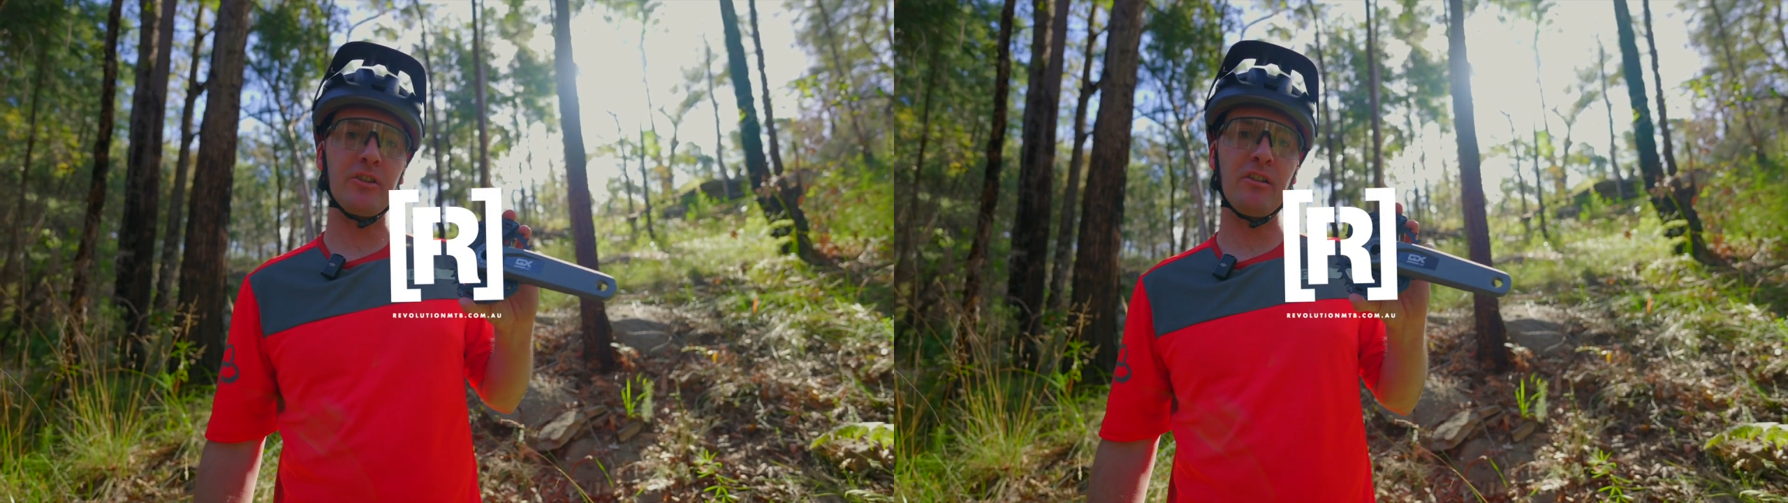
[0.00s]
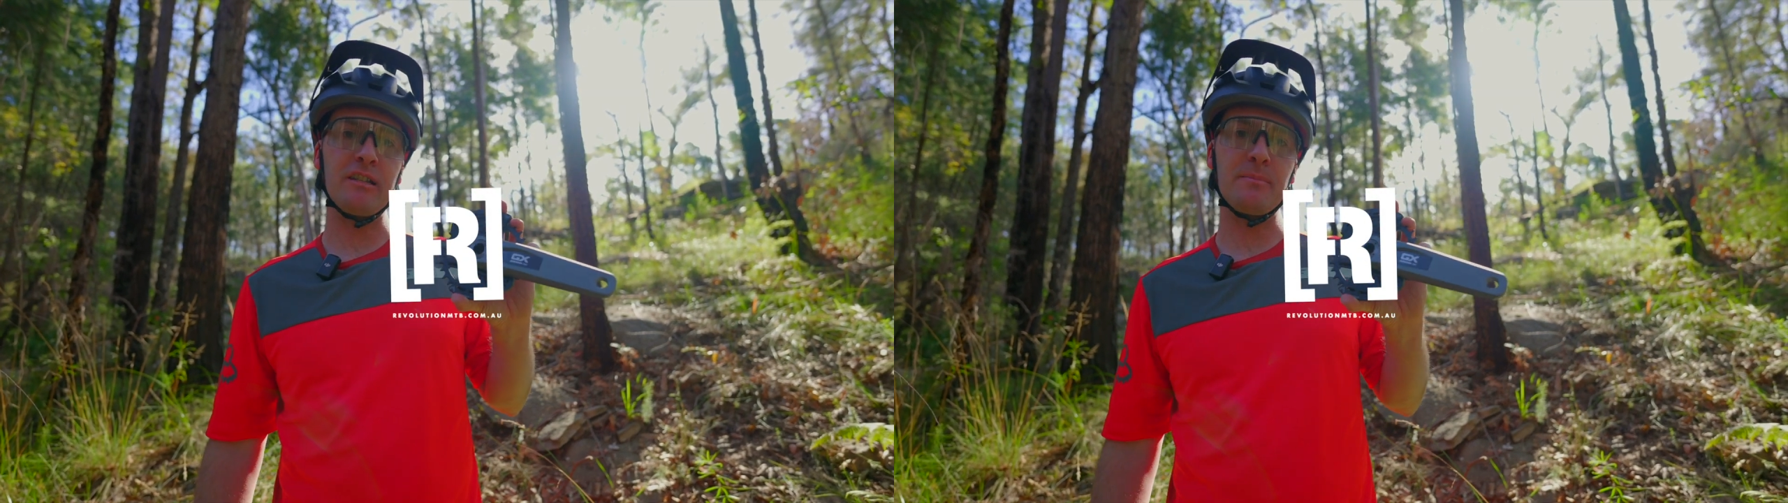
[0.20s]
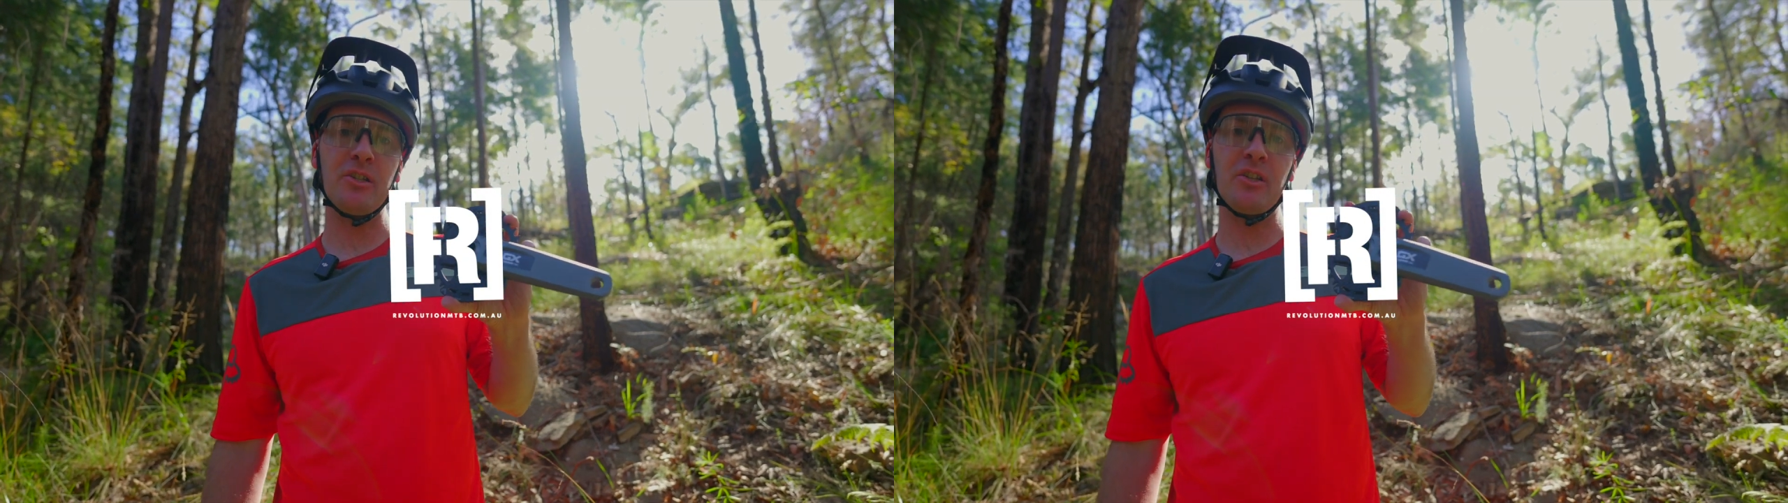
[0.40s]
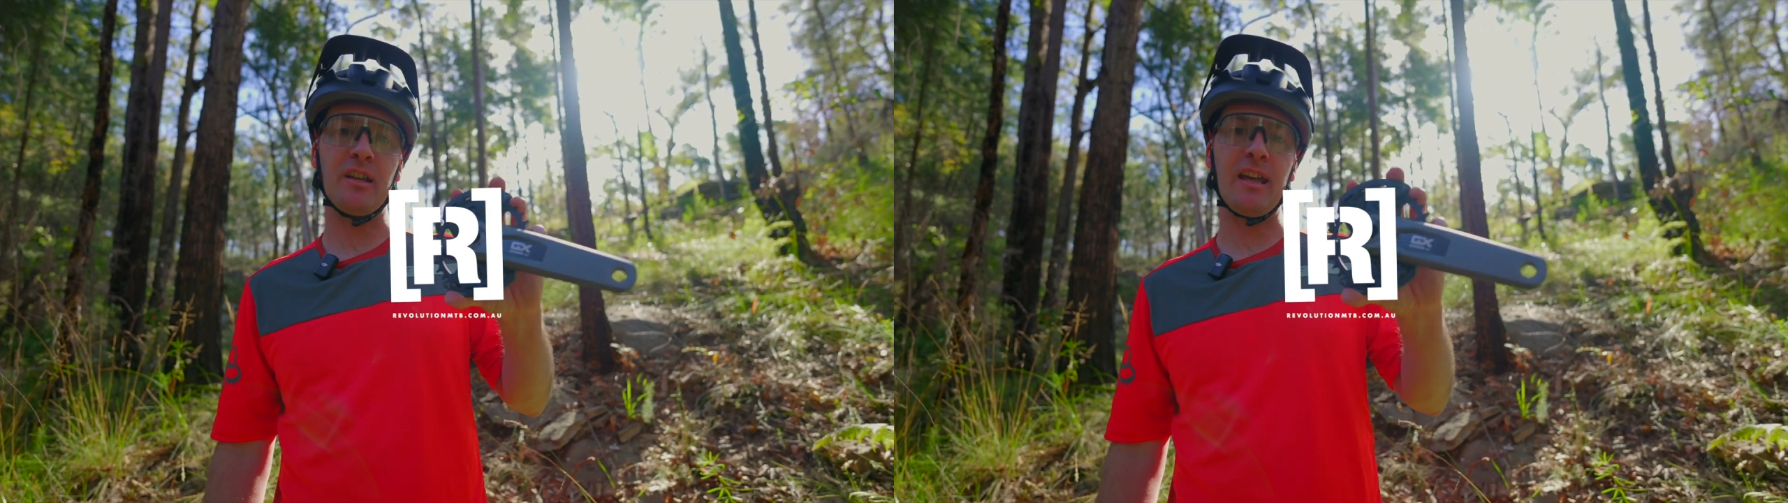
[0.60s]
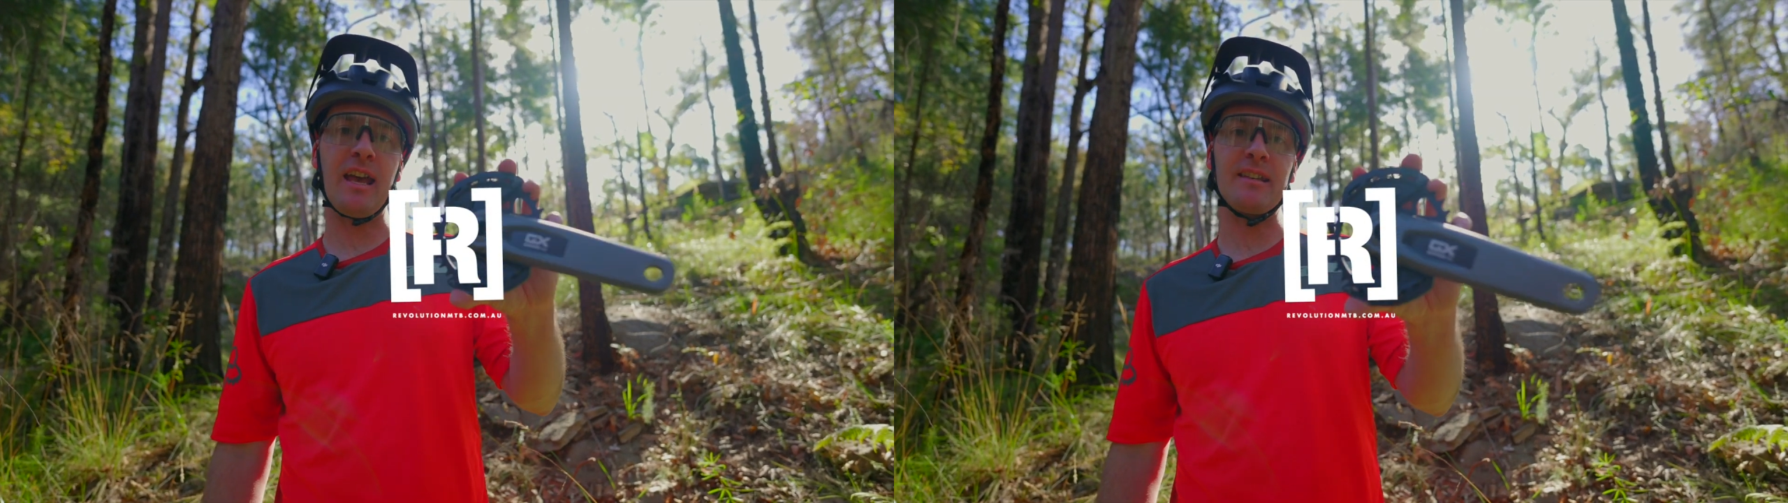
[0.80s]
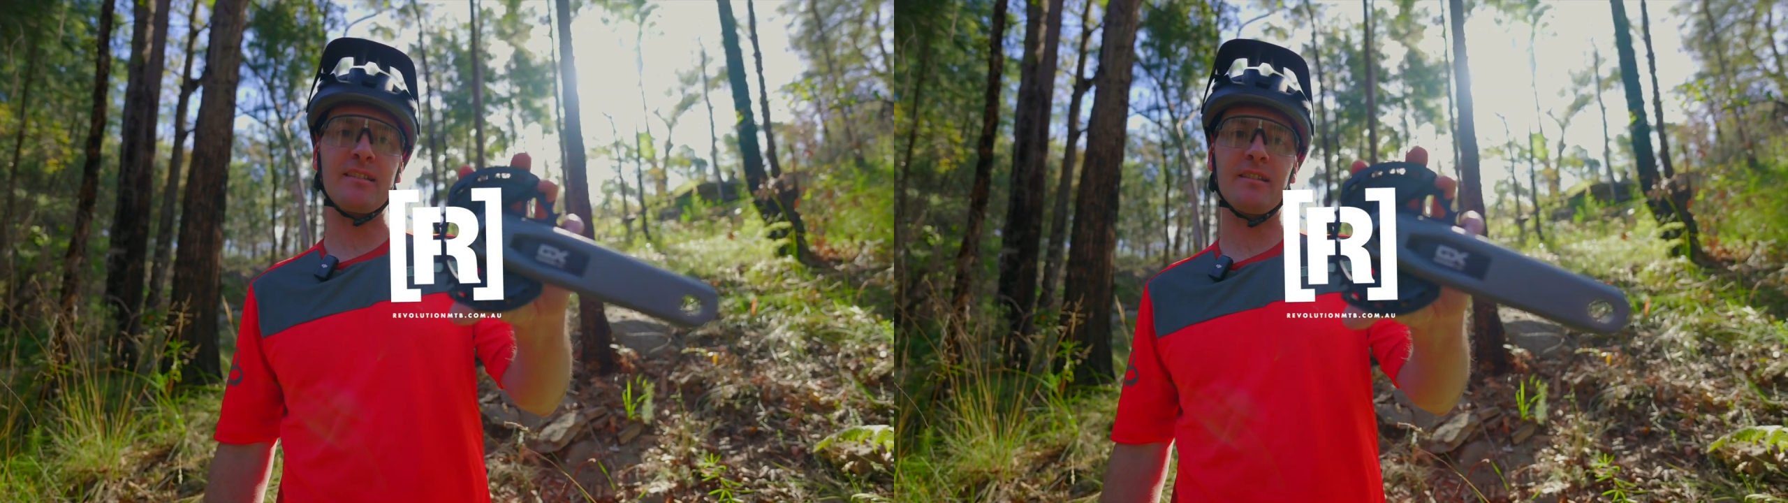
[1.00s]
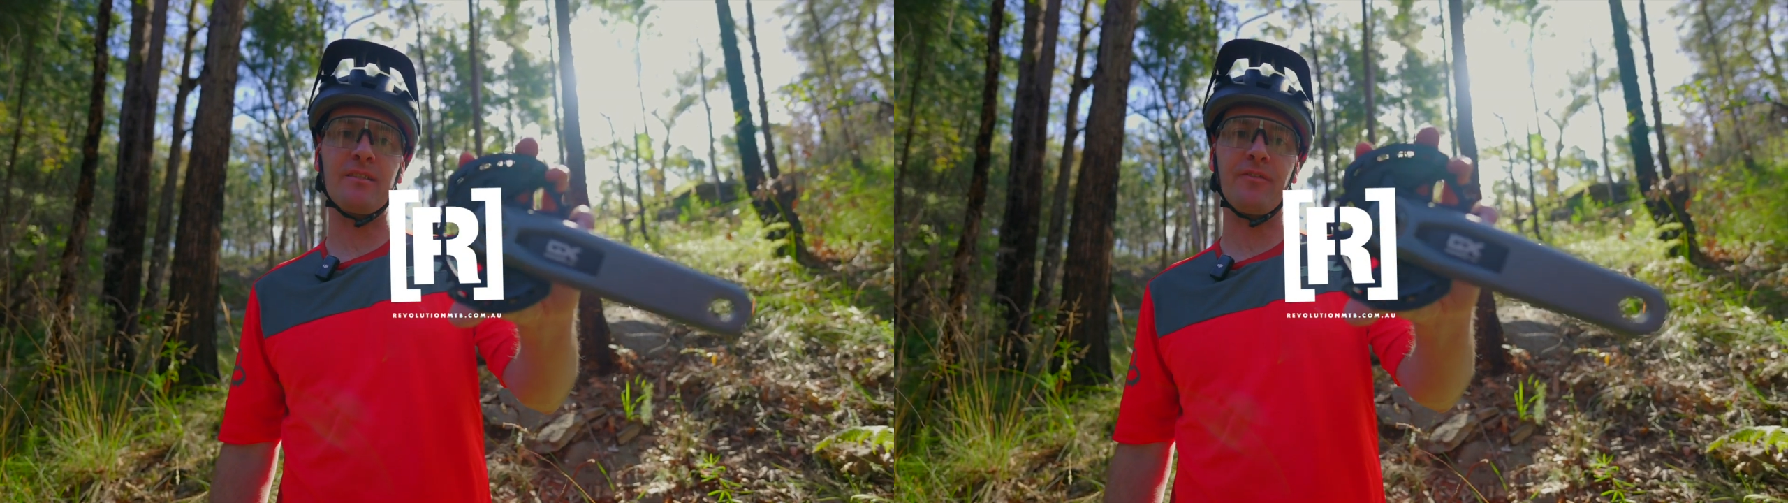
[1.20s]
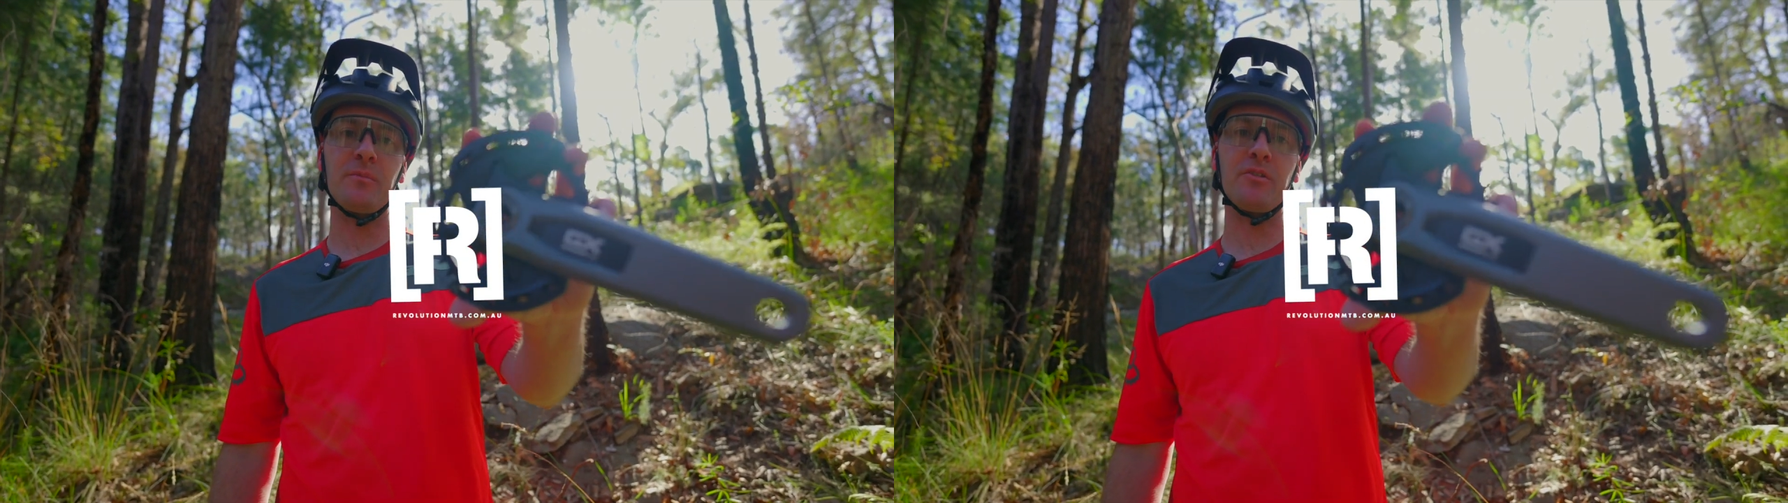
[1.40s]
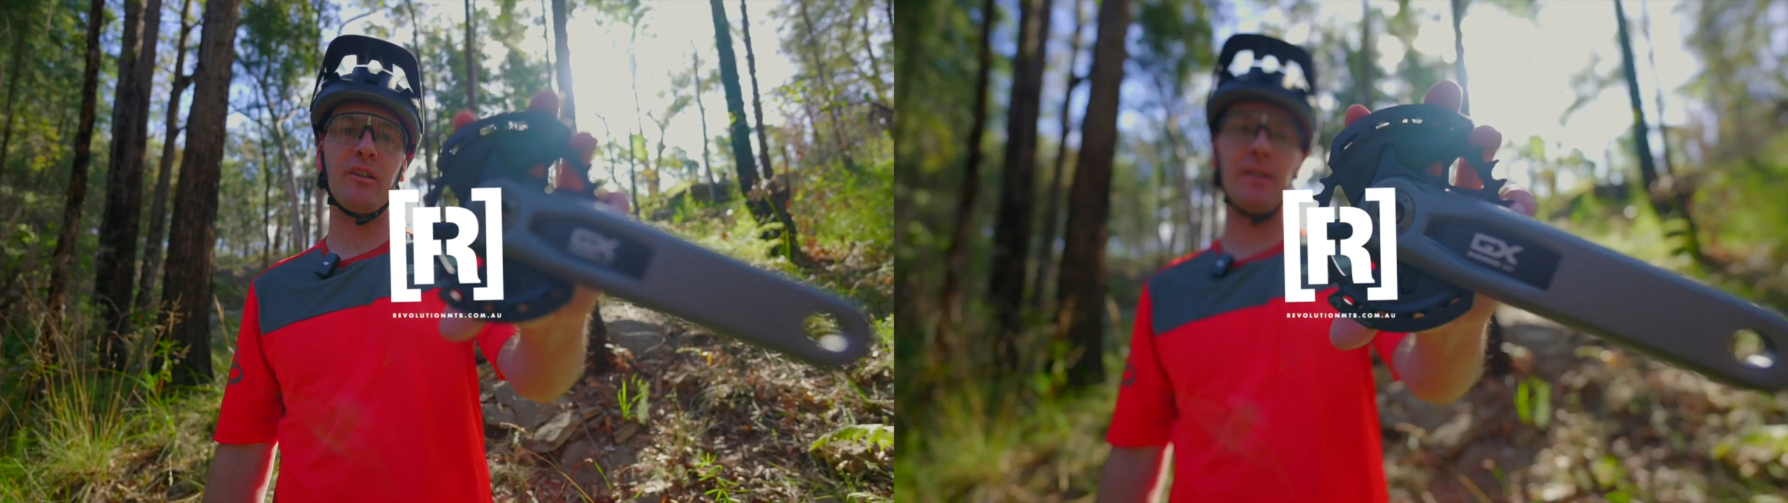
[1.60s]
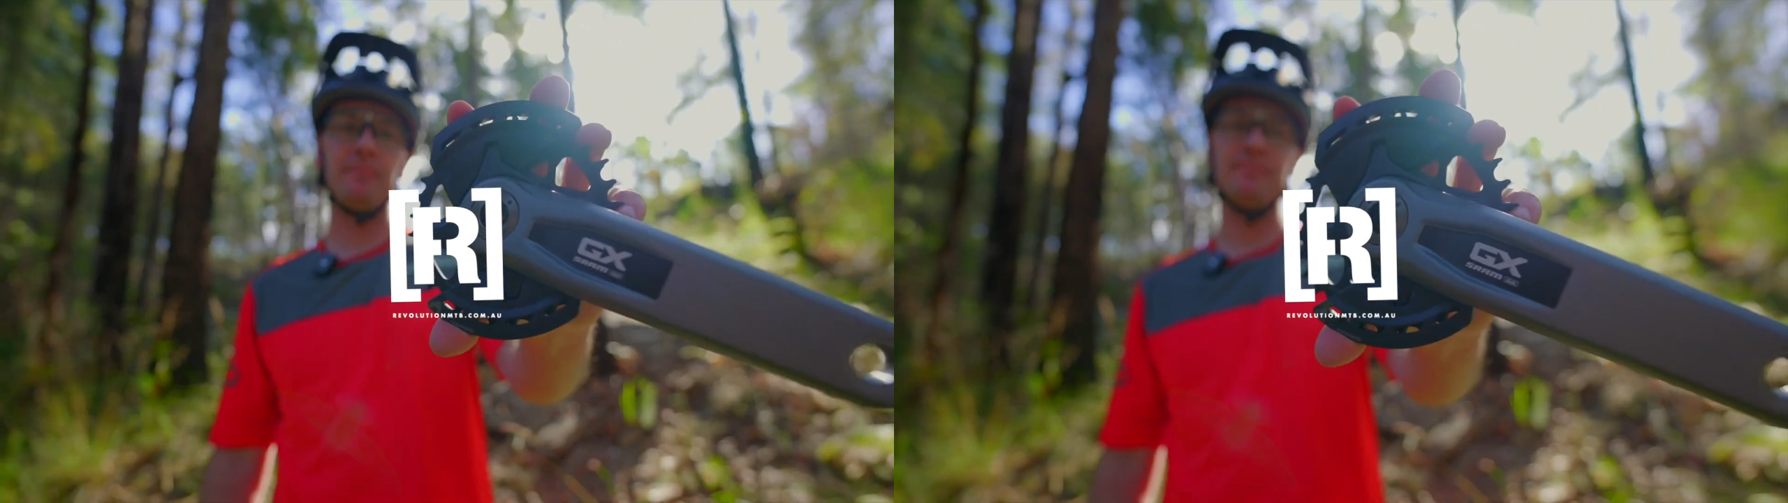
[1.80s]
Transmission Axis from
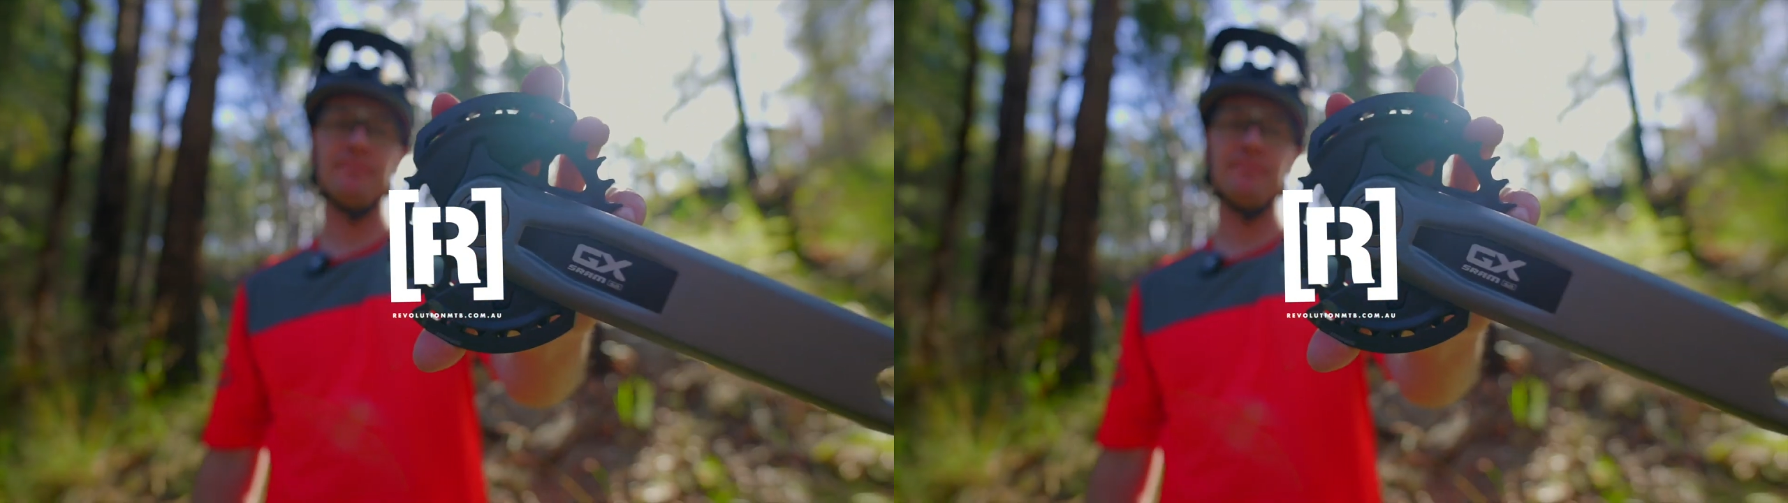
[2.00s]
SRAM.